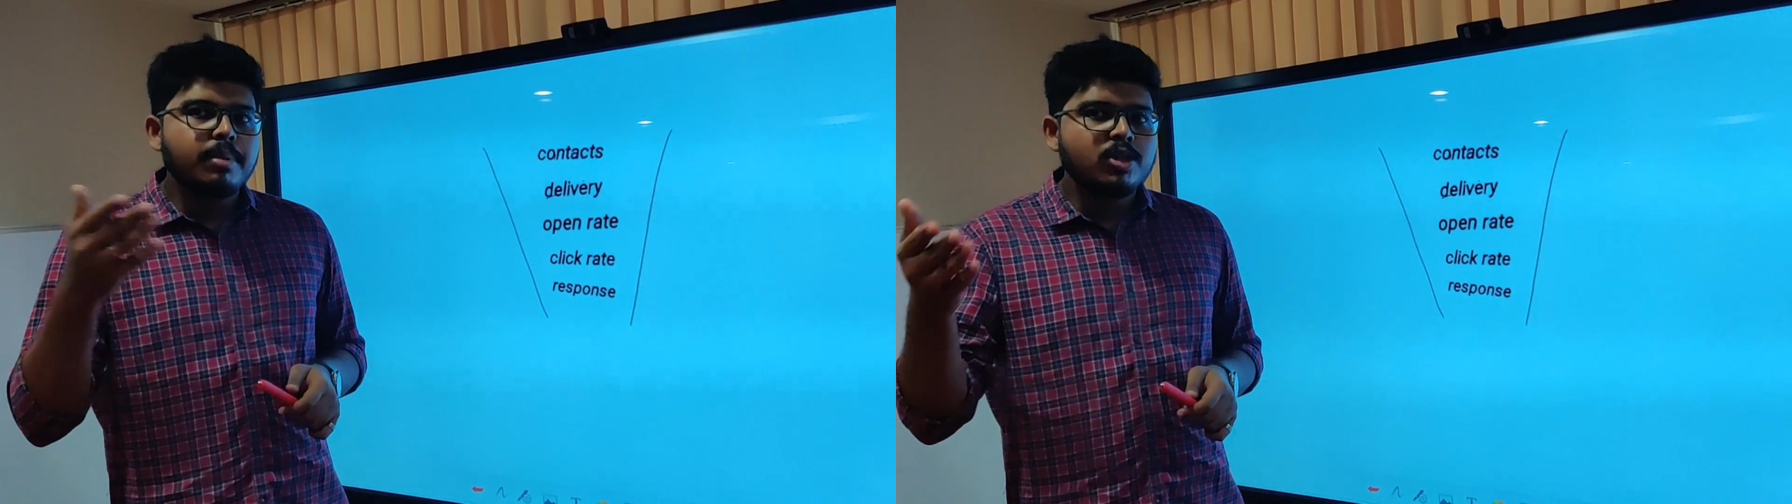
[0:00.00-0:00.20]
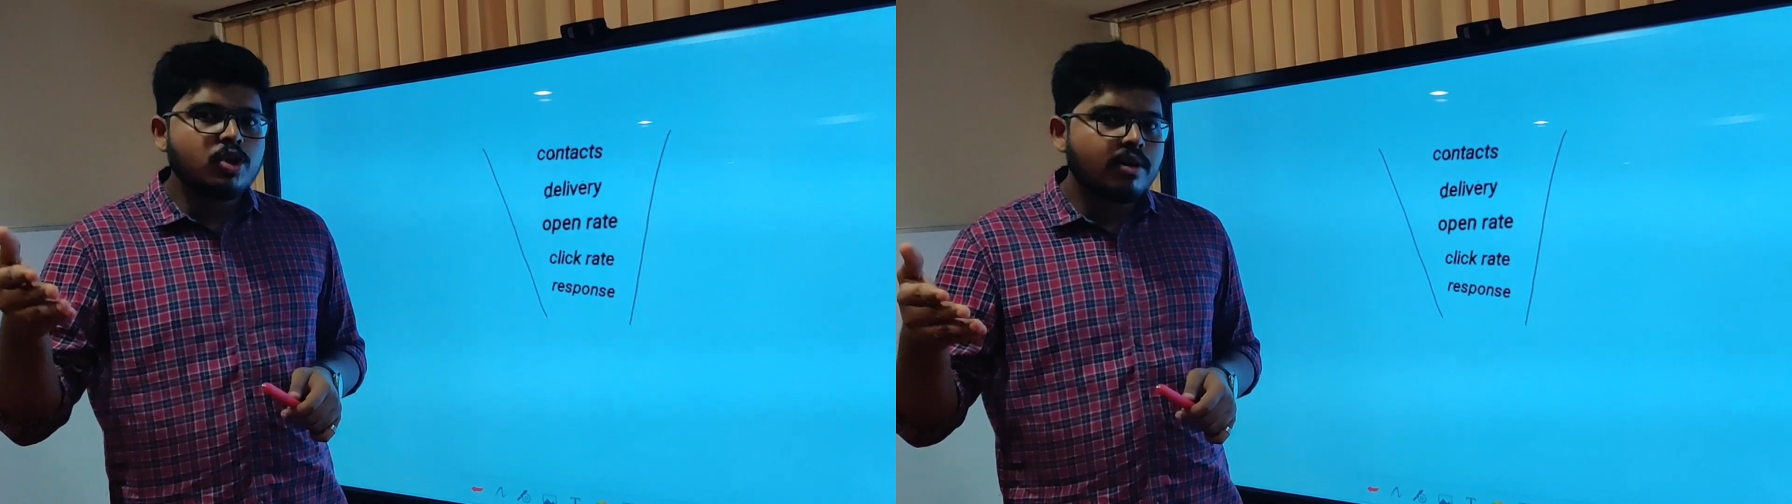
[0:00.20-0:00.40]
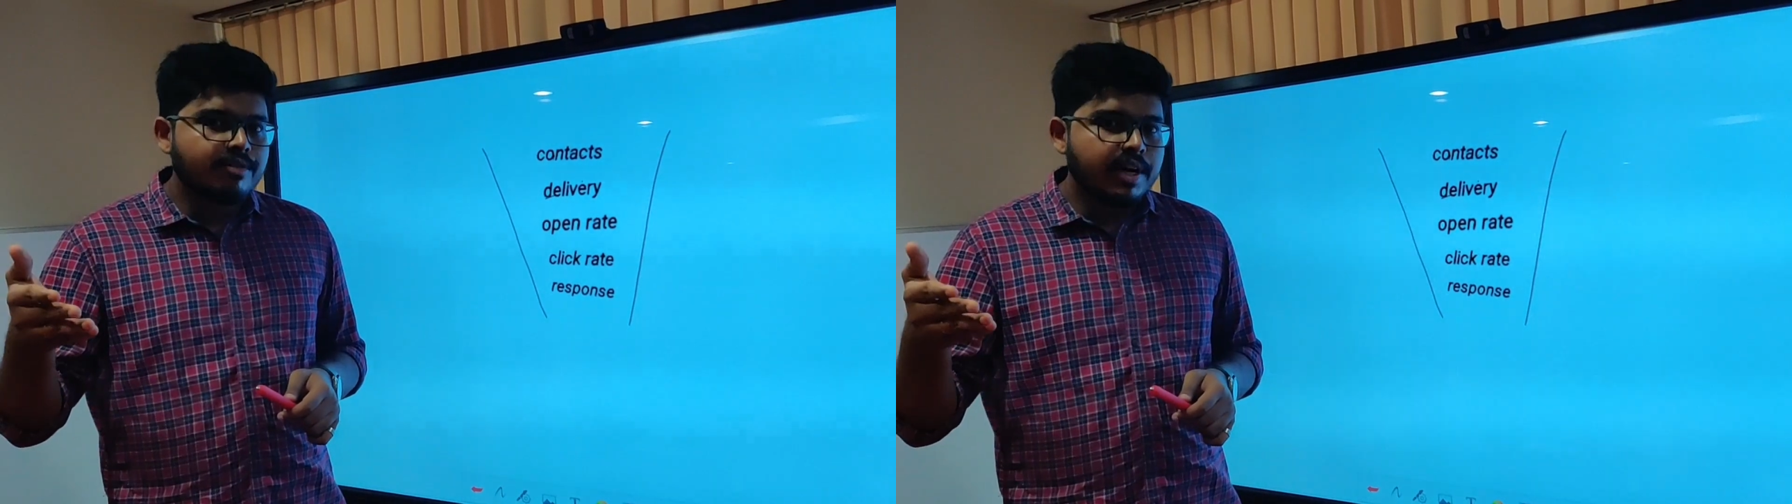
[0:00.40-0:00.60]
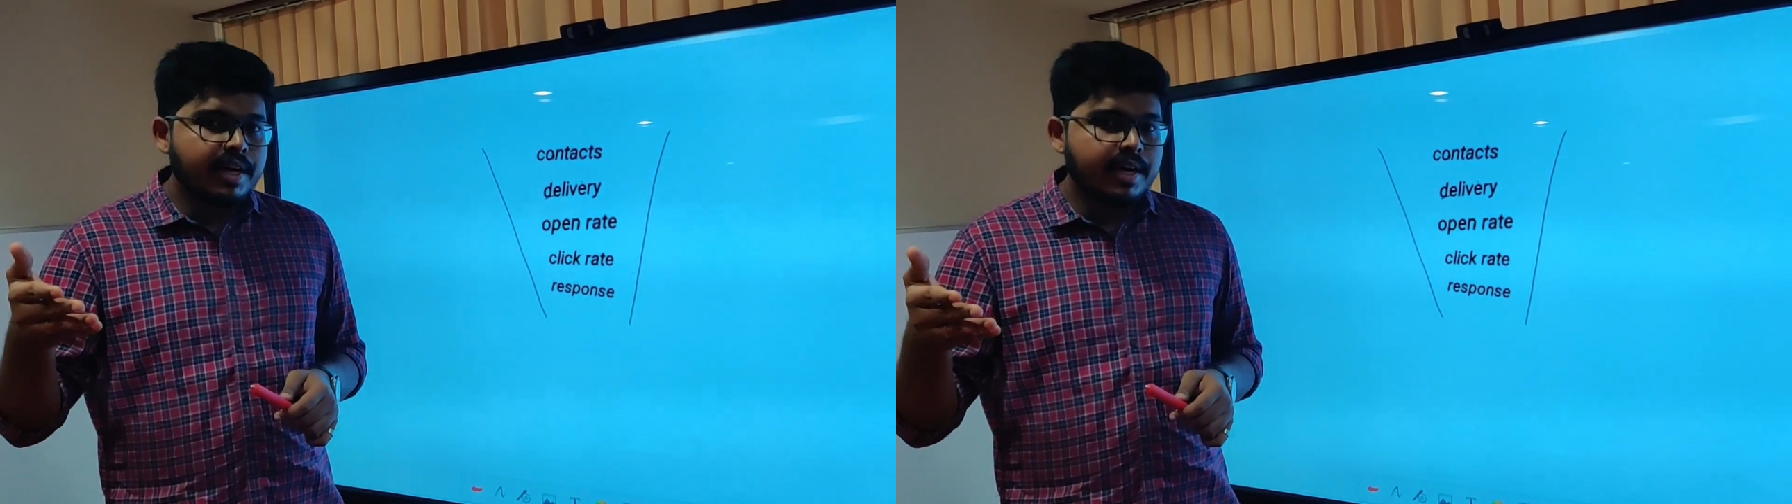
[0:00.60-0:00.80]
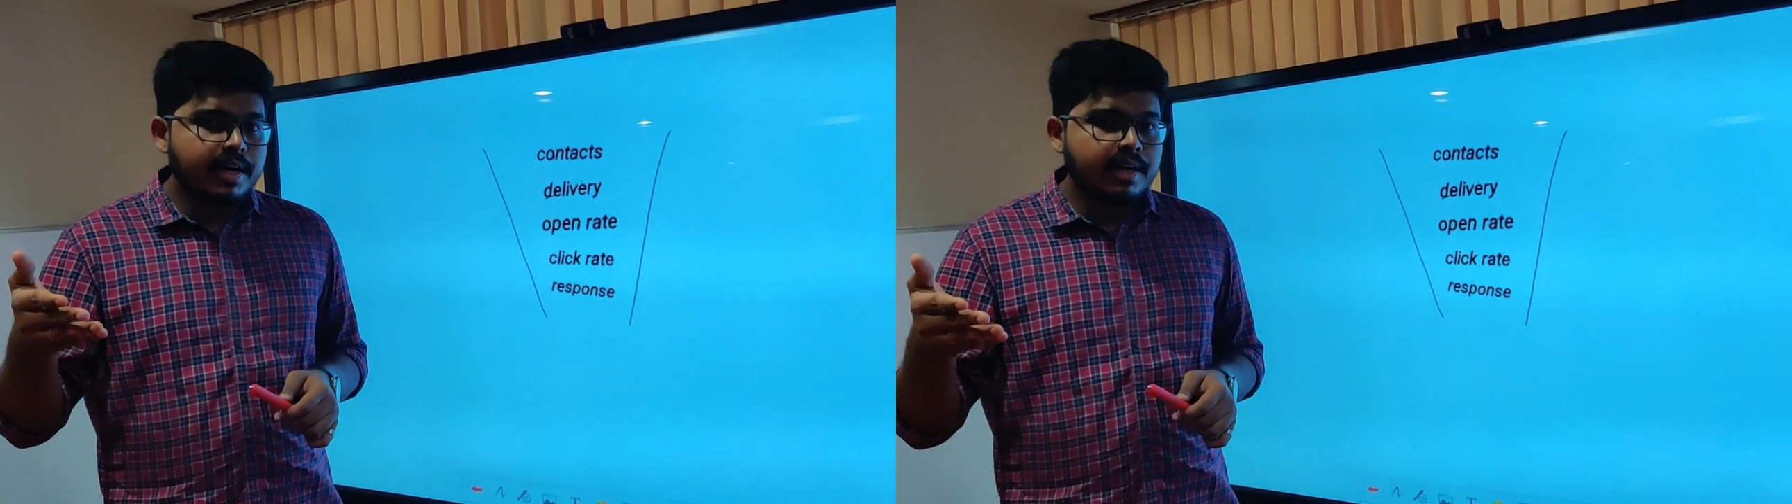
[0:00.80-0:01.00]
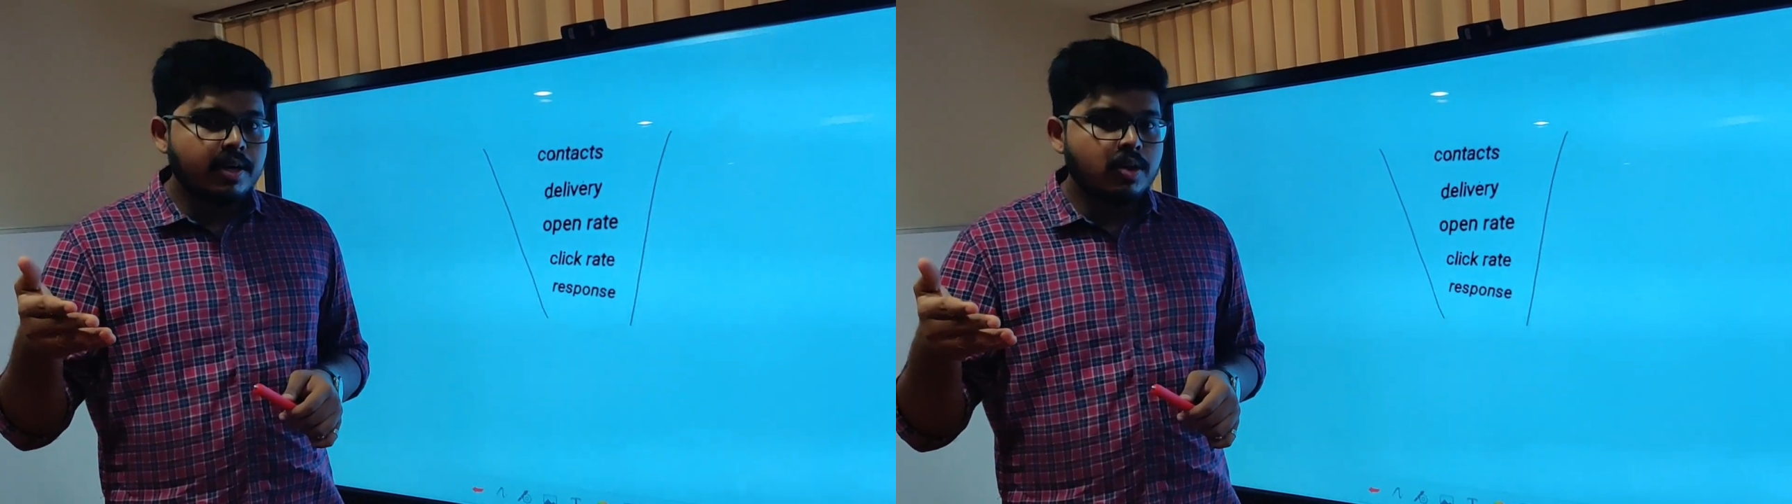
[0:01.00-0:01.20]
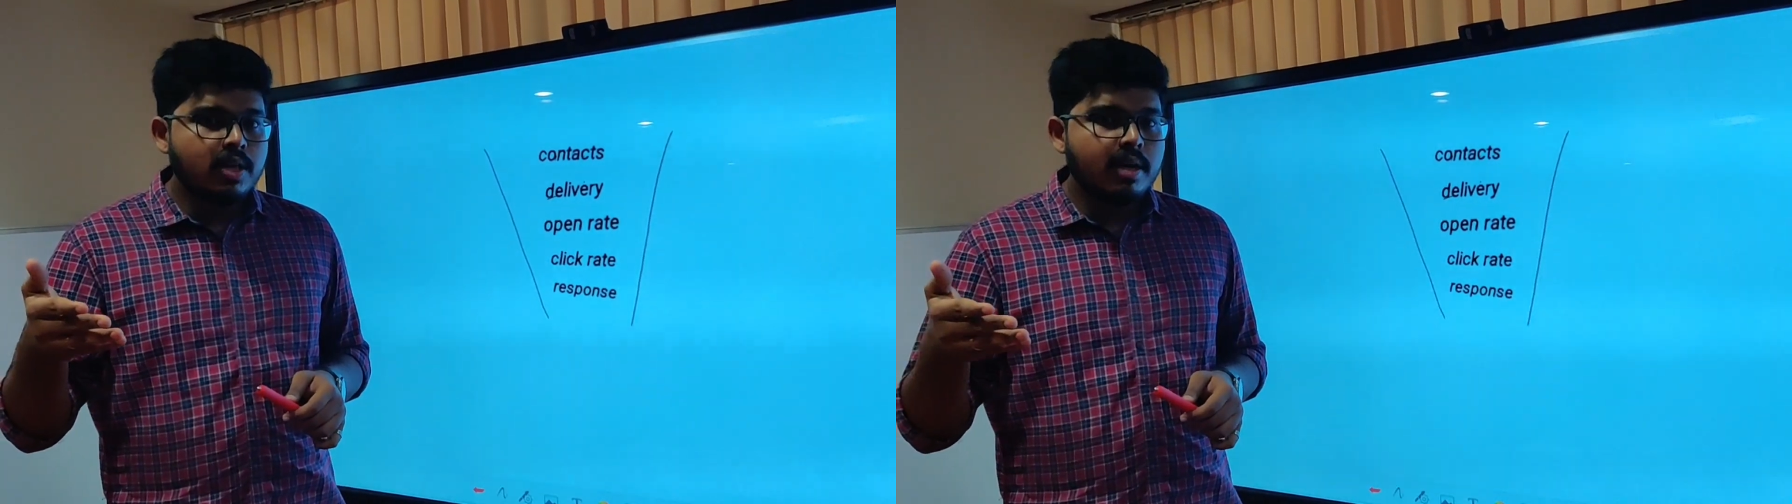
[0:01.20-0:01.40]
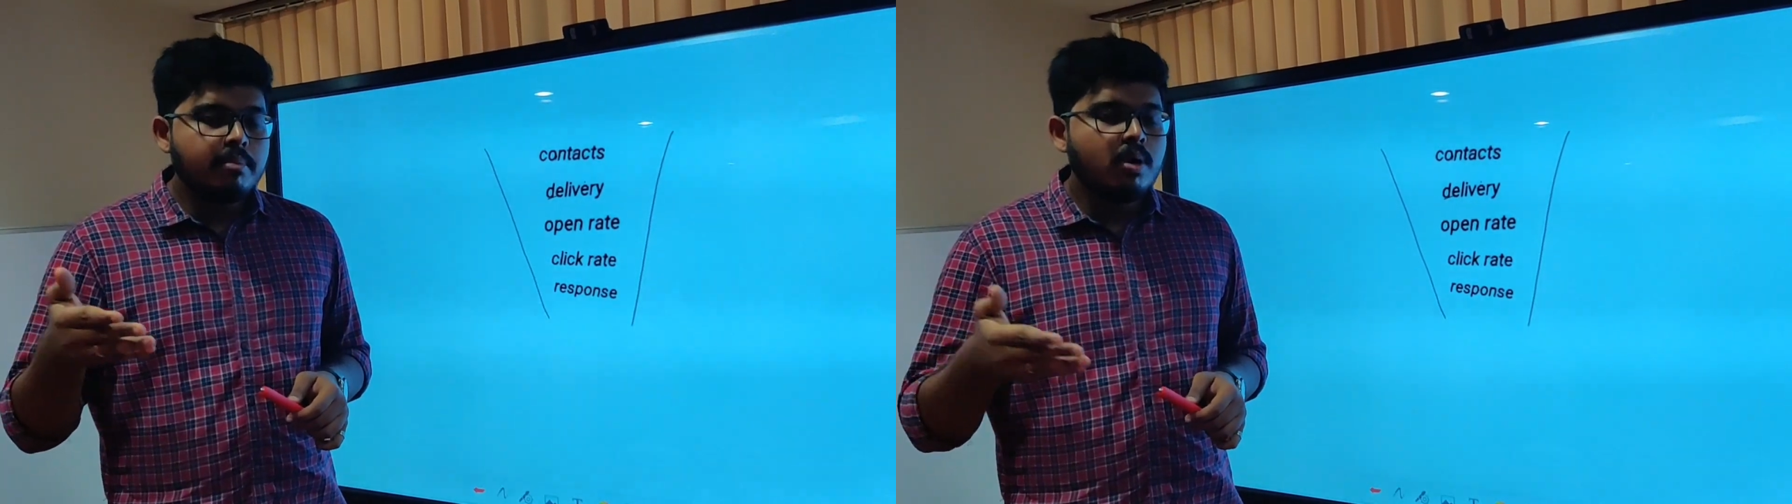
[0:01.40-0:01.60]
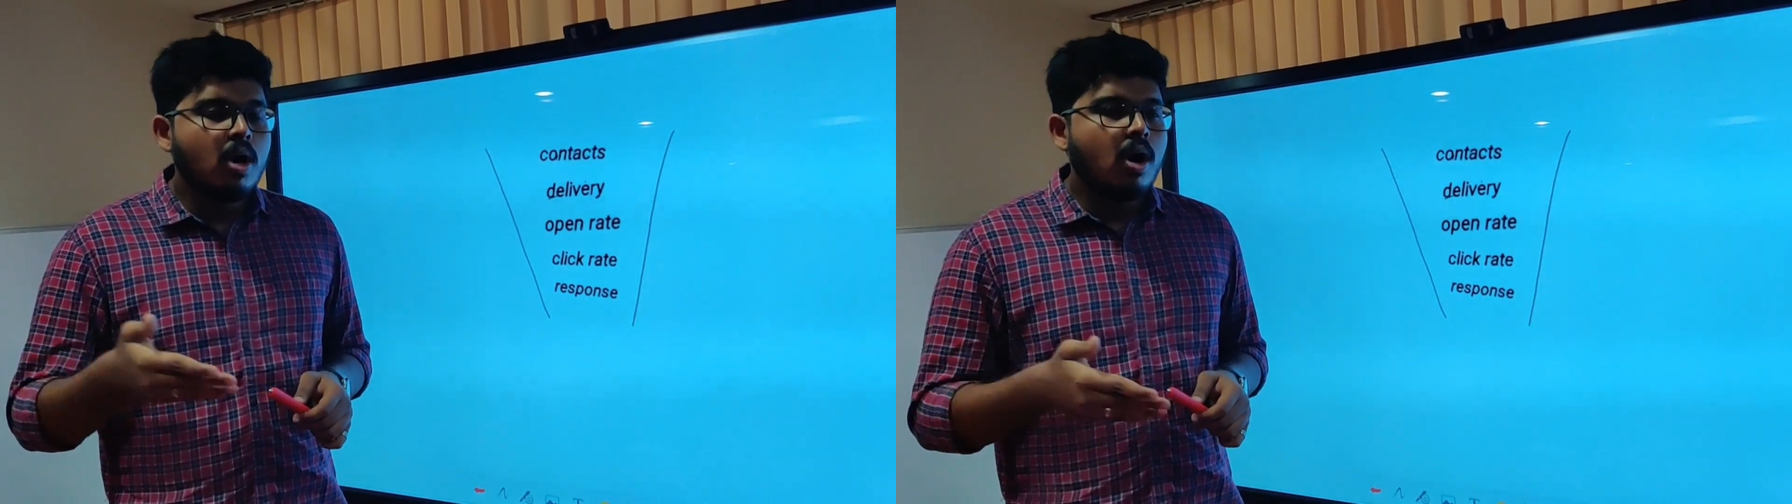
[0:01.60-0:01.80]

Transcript: page you have redirected to them,